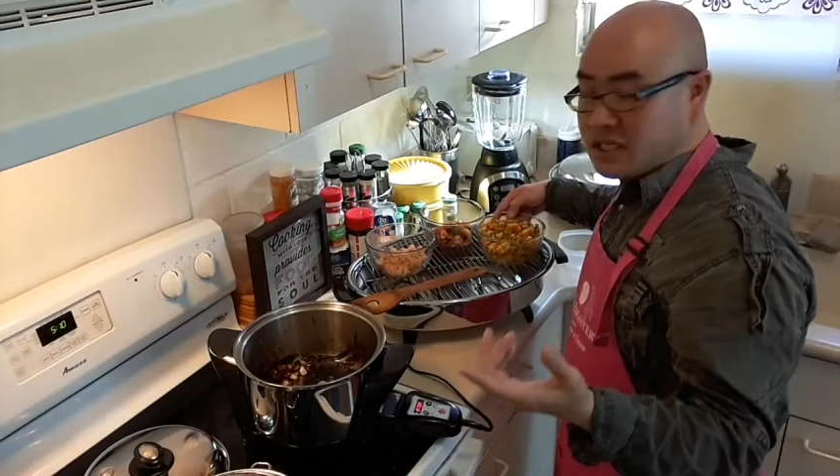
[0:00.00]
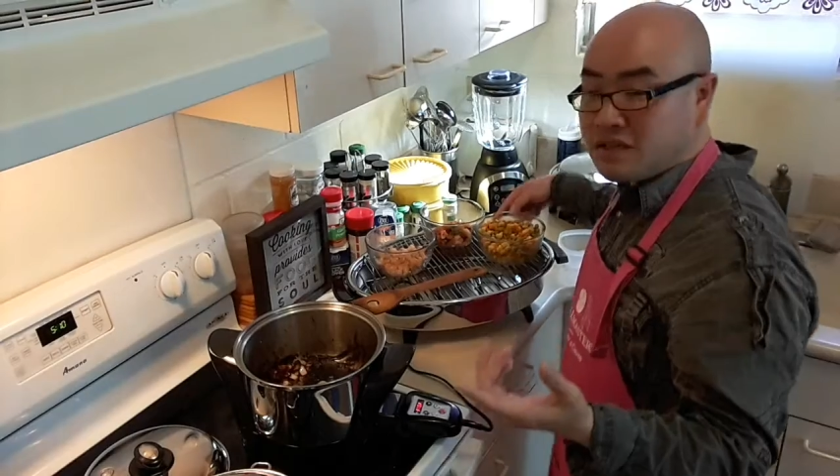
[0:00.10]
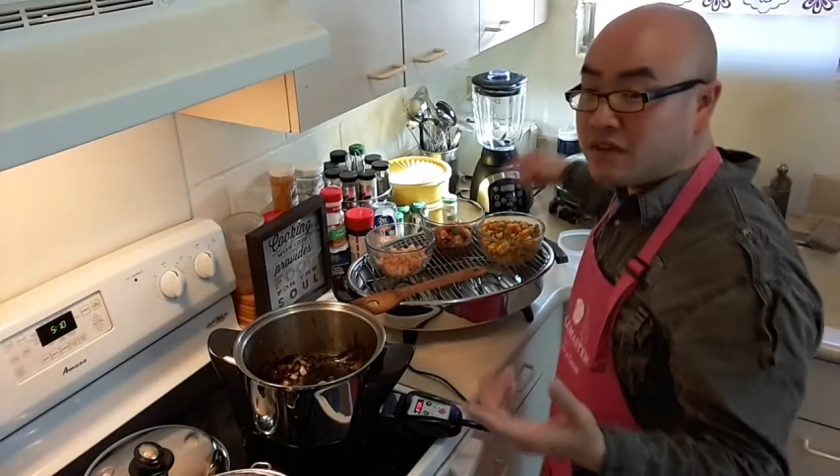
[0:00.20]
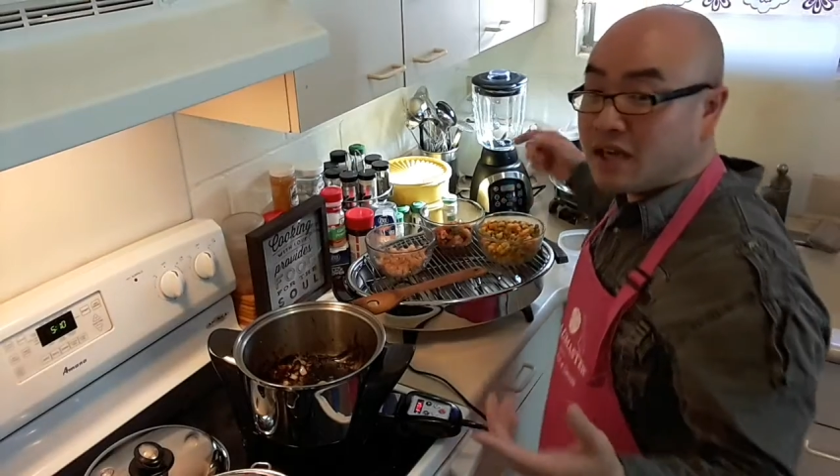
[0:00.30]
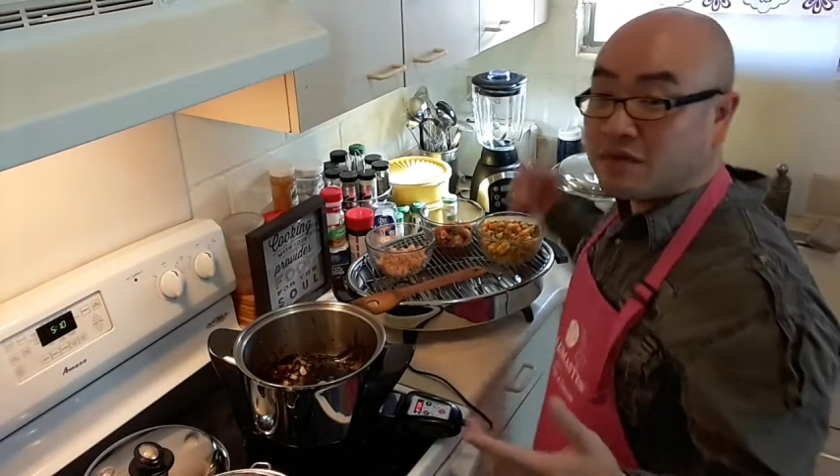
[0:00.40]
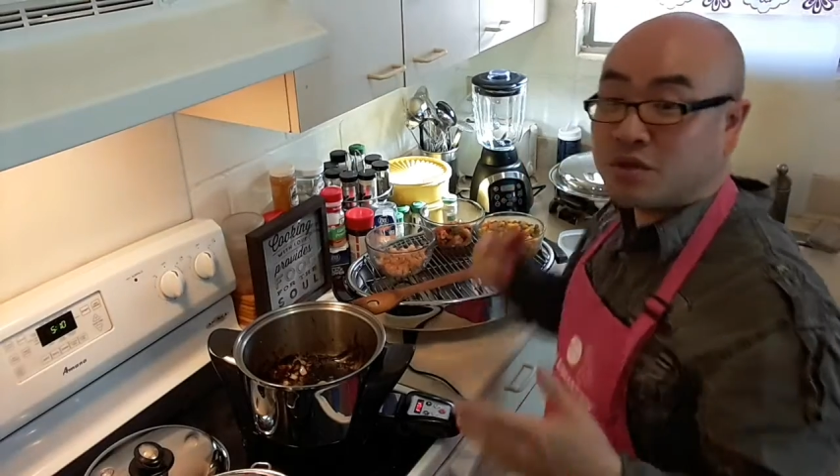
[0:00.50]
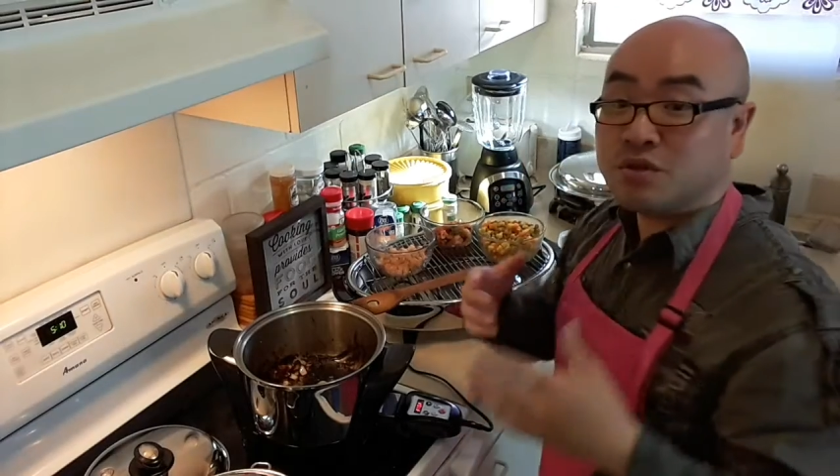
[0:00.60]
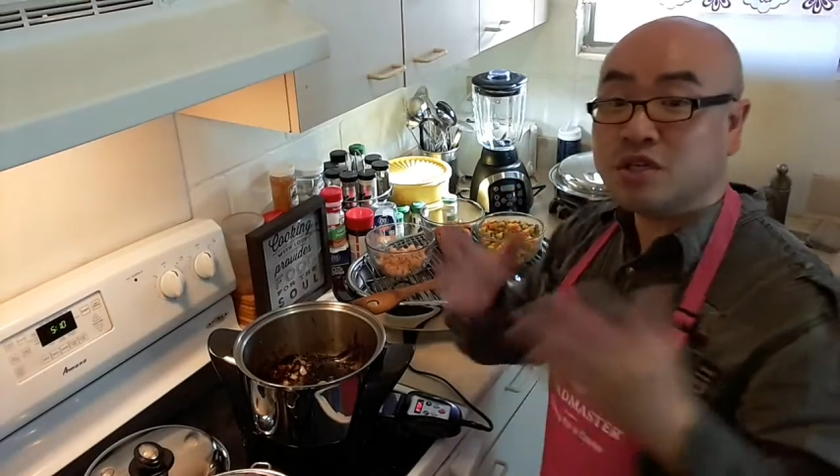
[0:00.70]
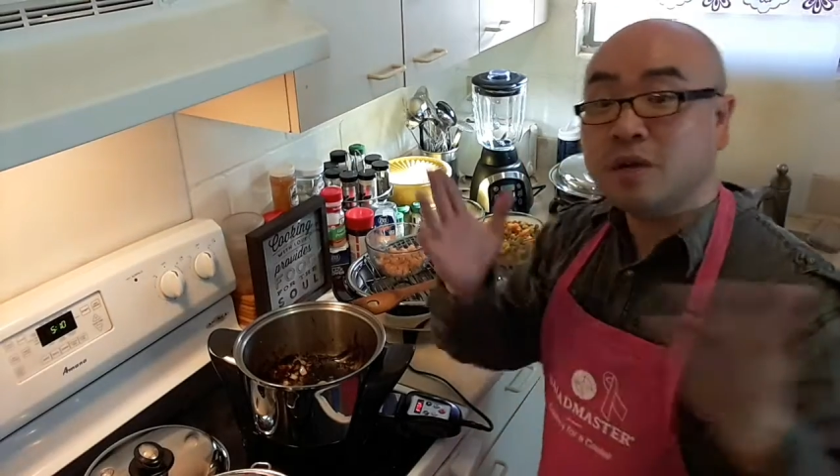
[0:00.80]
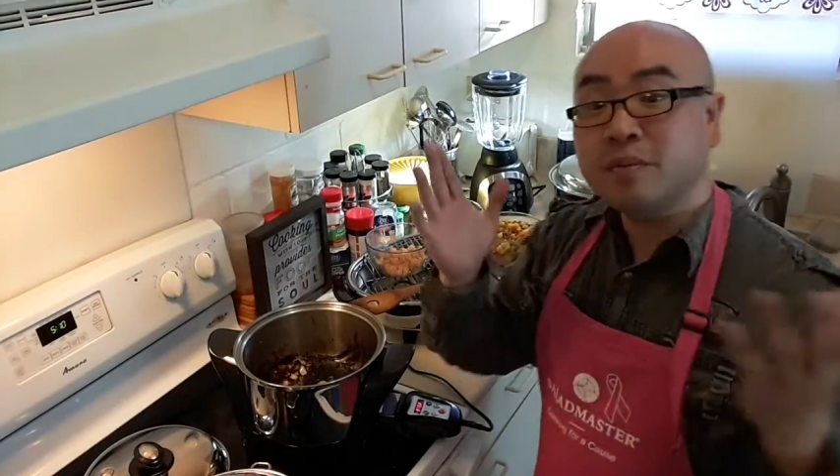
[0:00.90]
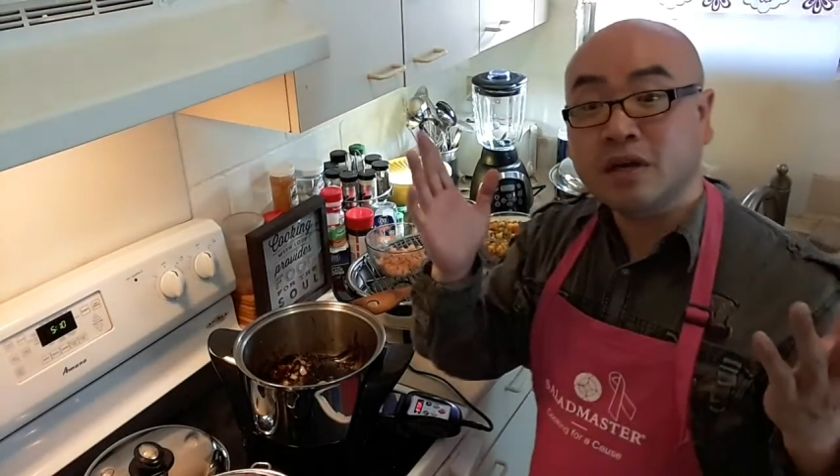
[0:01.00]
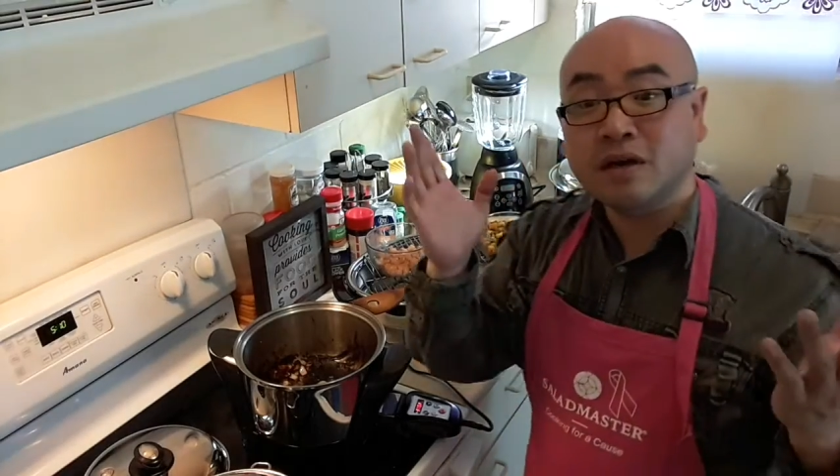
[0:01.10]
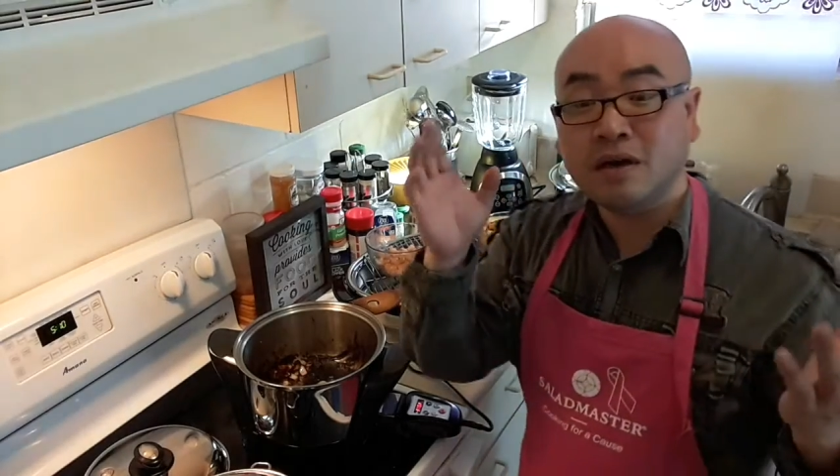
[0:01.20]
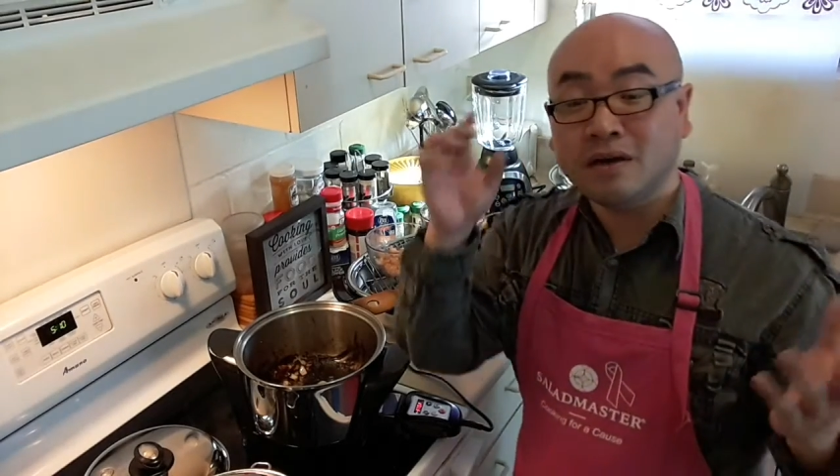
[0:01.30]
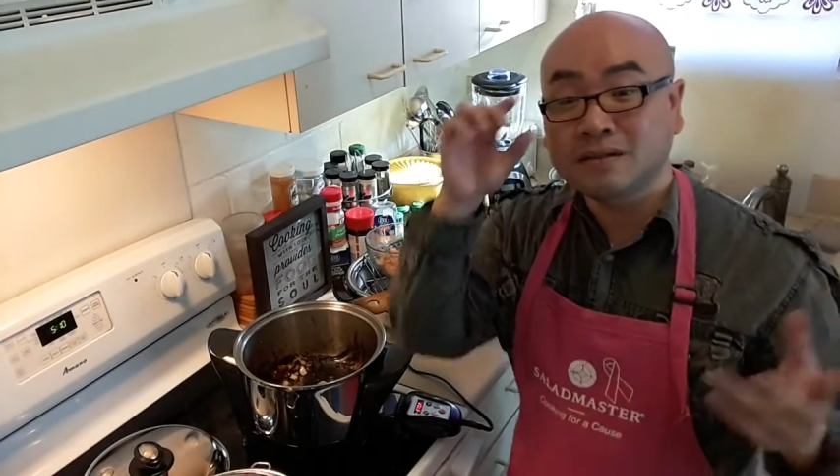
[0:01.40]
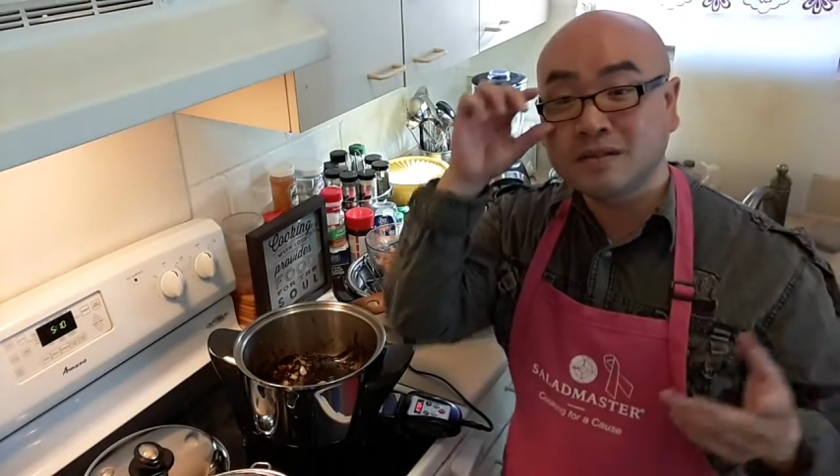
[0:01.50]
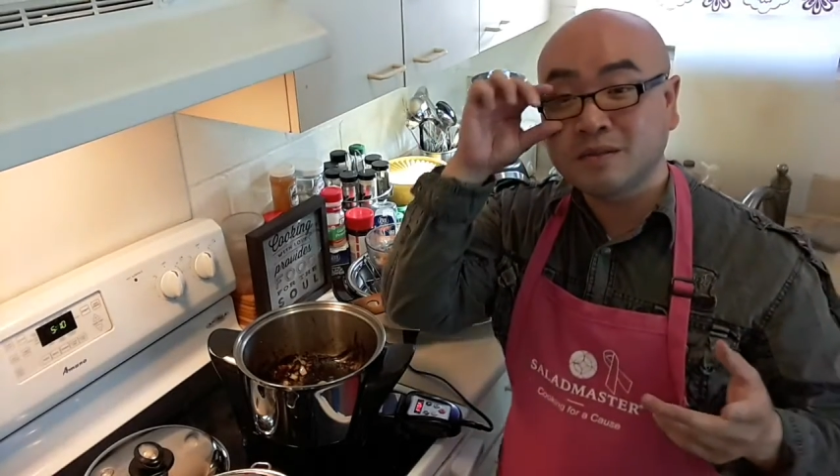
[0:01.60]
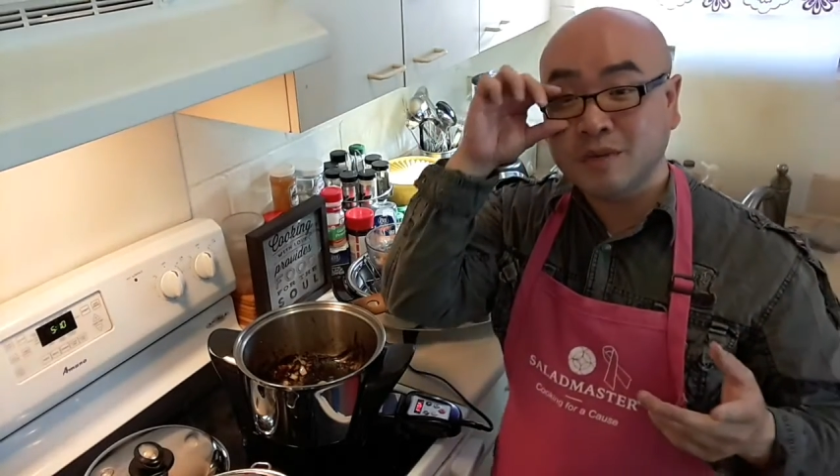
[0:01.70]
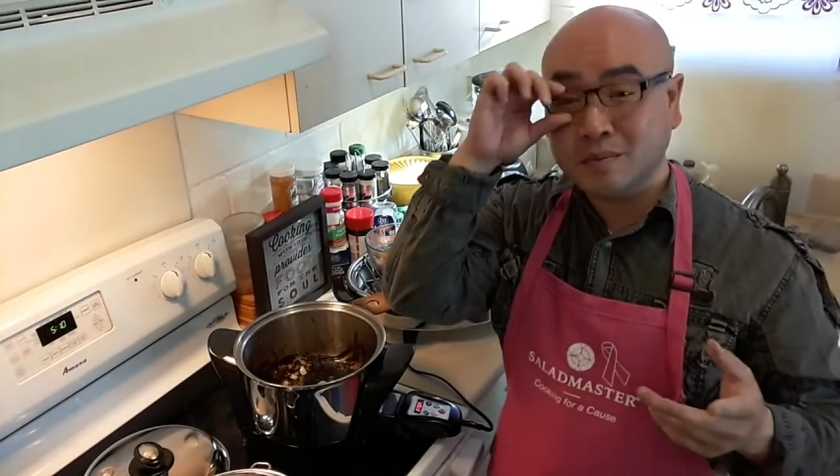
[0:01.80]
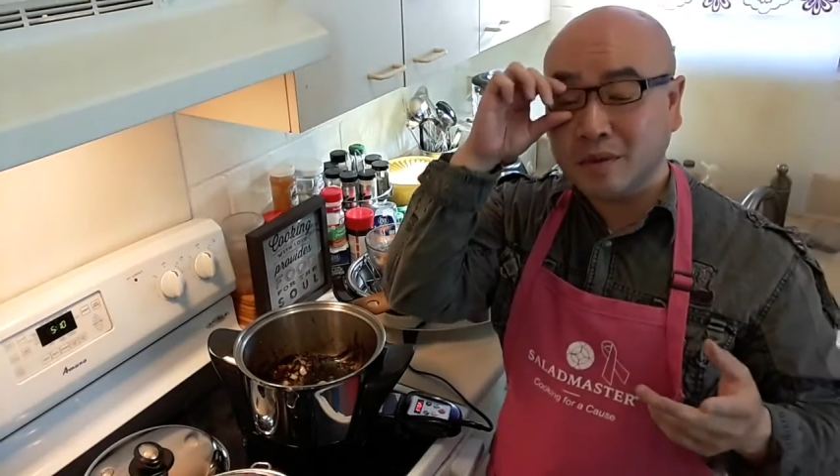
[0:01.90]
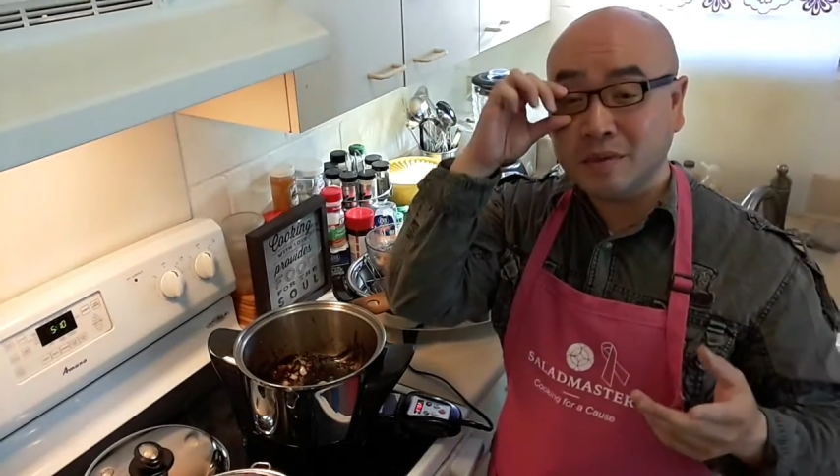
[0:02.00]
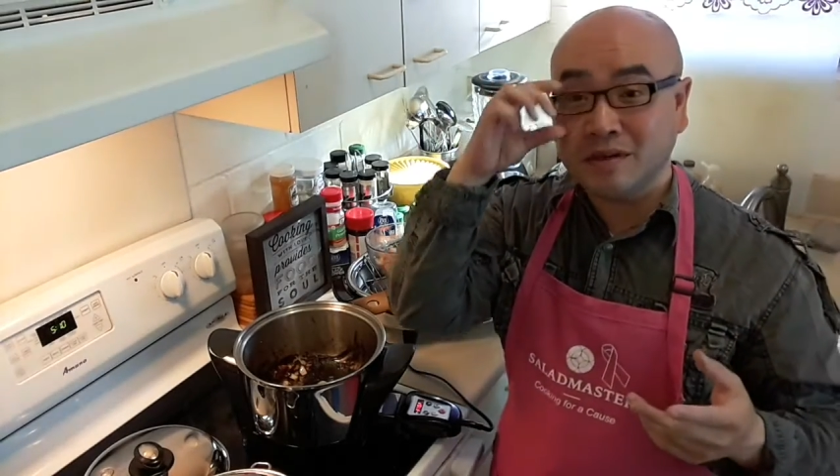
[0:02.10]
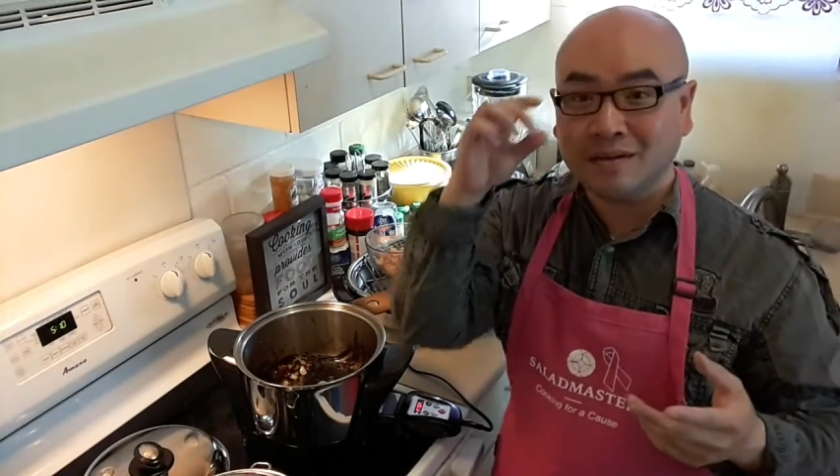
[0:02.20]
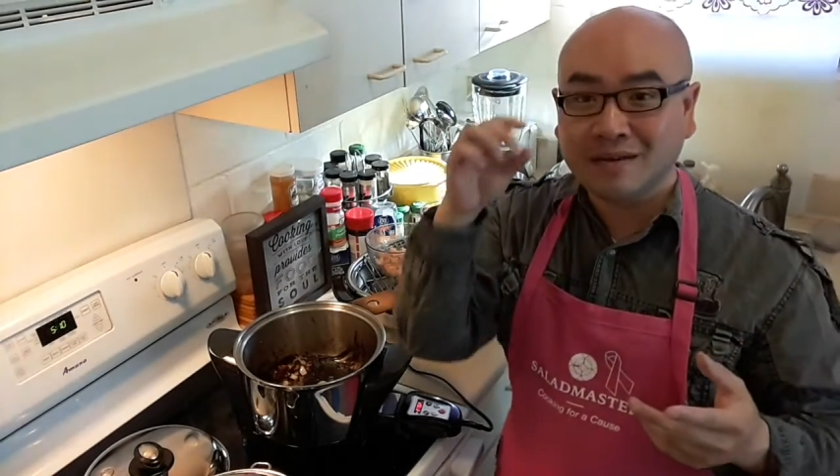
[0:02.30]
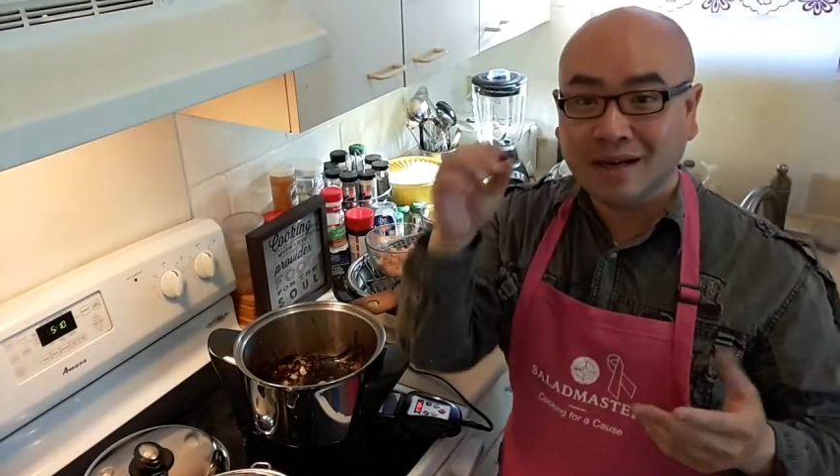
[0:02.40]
I didn't even have to go shopping at all just to make my meal.